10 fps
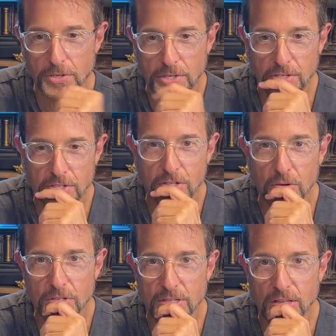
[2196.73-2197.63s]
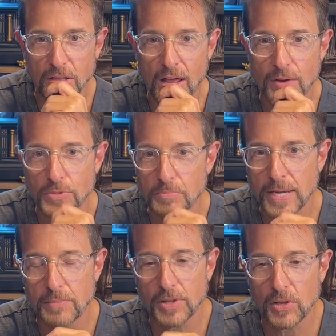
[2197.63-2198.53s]
I just noticed that the light was making
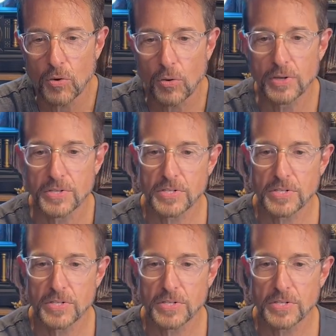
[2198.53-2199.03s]
me look orange,